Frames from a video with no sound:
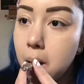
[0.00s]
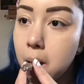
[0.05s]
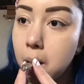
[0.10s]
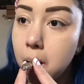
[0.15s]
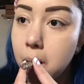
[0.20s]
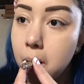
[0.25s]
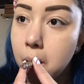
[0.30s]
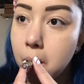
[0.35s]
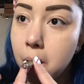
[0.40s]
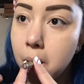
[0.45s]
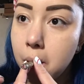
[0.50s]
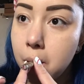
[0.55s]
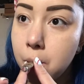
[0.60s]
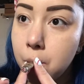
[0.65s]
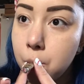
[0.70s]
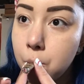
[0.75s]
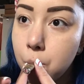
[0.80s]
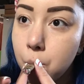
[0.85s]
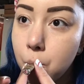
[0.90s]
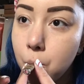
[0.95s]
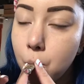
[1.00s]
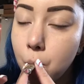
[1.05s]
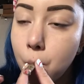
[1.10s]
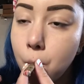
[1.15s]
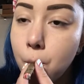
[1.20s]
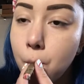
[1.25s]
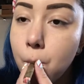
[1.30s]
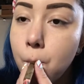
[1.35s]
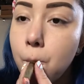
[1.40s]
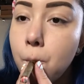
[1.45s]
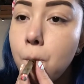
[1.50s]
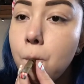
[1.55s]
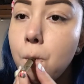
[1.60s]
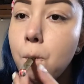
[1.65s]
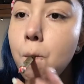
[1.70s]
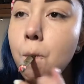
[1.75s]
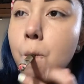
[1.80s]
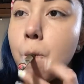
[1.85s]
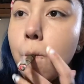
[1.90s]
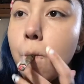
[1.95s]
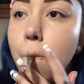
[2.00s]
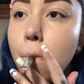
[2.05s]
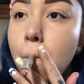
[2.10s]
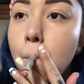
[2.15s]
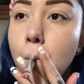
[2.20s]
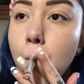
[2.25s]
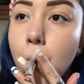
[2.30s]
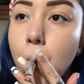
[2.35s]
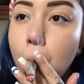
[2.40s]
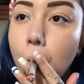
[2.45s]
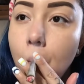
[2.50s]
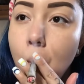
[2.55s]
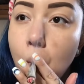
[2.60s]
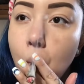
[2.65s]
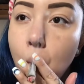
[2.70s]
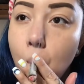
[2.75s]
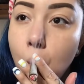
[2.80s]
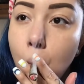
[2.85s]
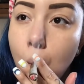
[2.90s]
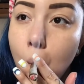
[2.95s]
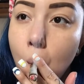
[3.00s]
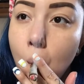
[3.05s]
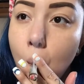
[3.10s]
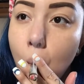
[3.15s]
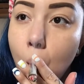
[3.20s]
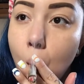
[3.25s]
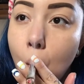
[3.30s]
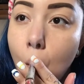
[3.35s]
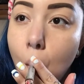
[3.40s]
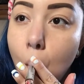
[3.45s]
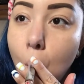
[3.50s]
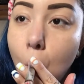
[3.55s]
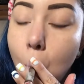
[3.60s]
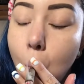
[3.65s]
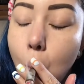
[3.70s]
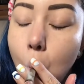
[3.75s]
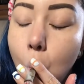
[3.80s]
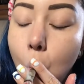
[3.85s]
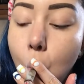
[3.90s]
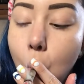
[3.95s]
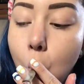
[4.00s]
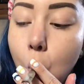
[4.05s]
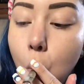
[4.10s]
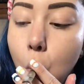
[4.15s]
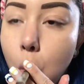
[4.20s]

sparkly. Okay, I'm gonna be taking this flat